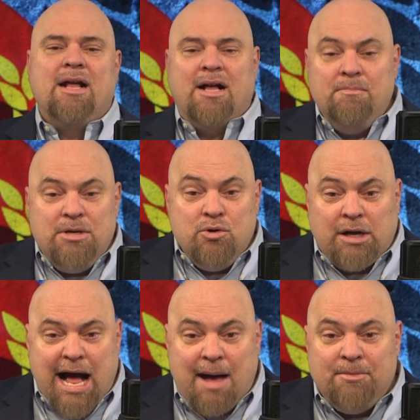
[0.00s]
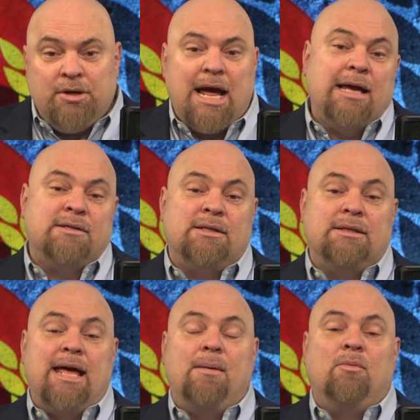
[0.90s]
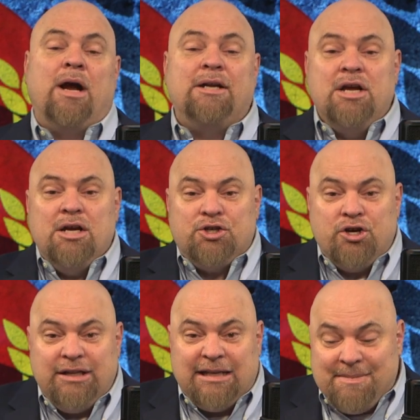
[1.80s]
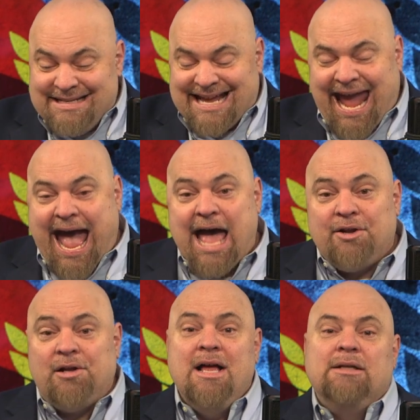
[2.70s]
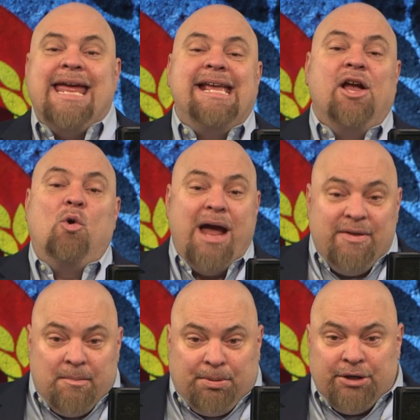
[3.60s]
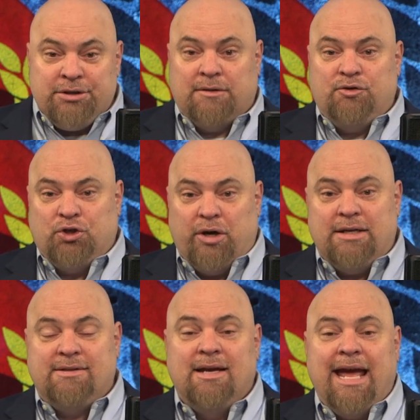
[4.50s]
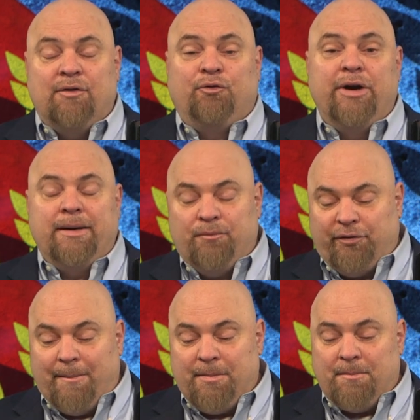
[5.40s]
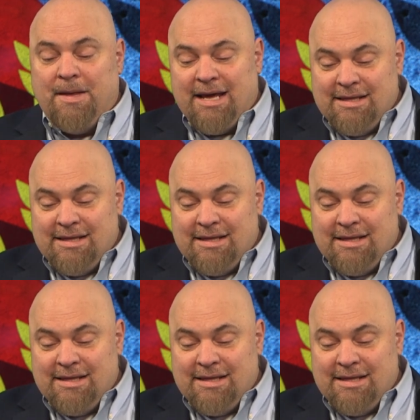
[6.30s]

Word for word: commun- communizing them, right? Turning them into cattle, taking away the burden of choice and freedom from them.